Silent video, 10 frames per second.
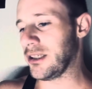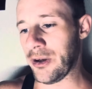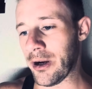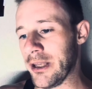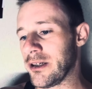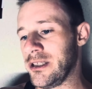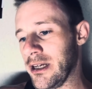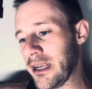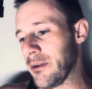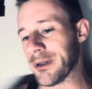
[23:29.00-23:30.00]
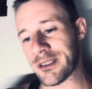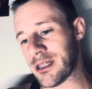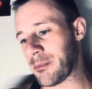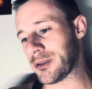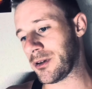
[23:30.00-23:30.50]
your energy again with a
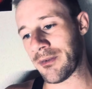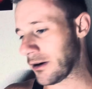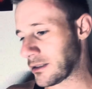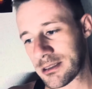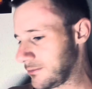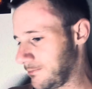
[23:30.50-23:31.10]
Temperance reverse.